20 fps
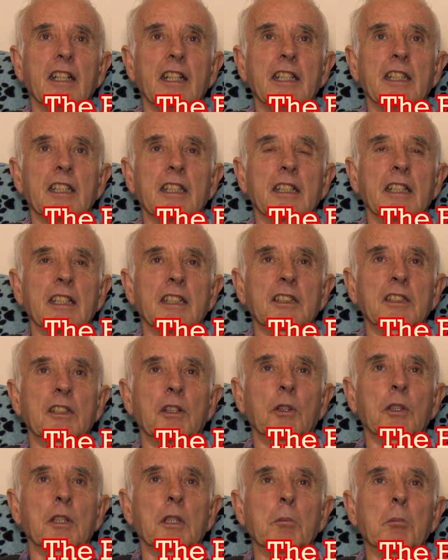is
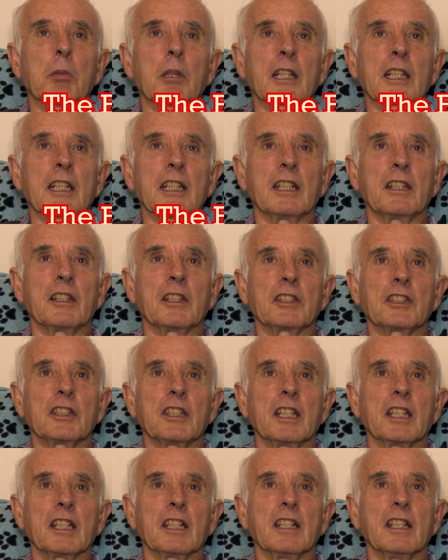gone completely this
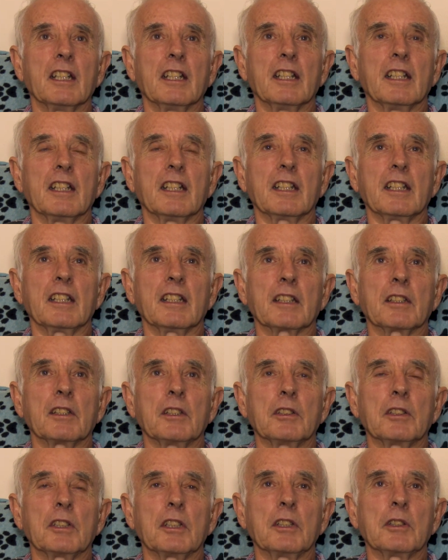year. You know,
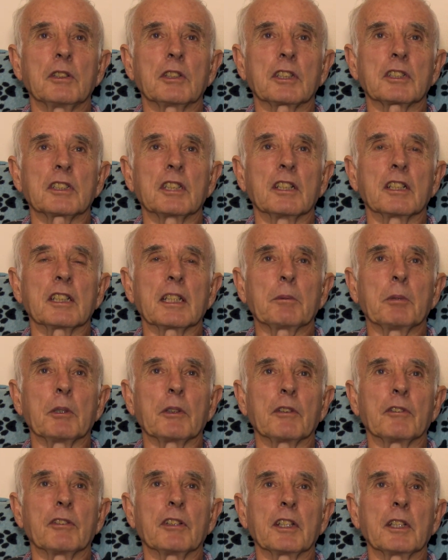you just turn up on
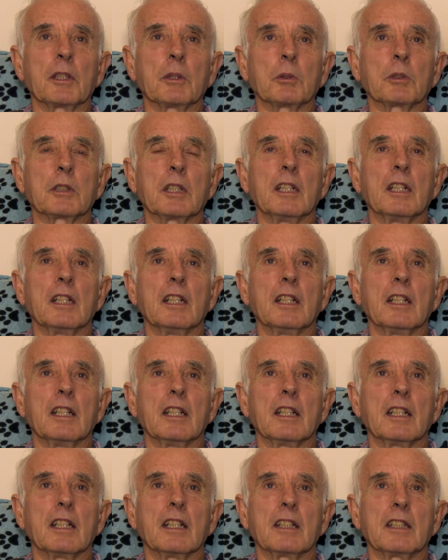the field,
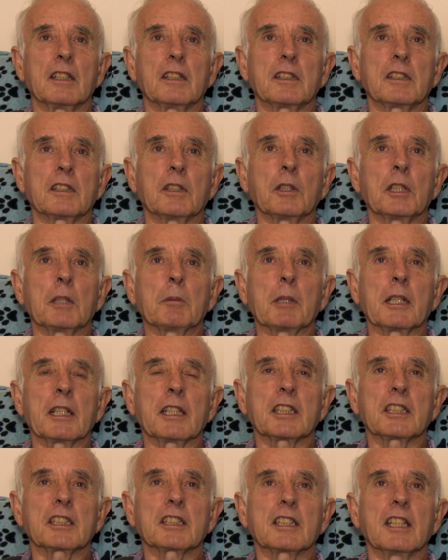do your
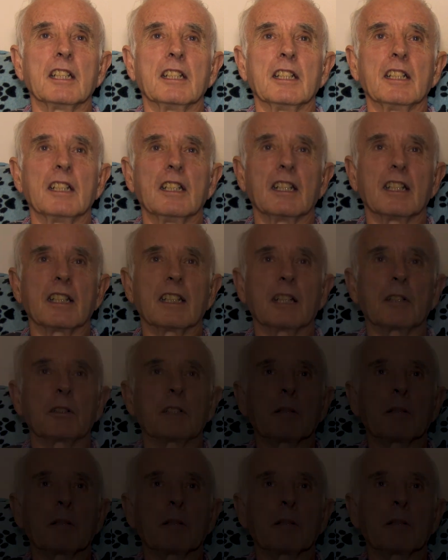best, load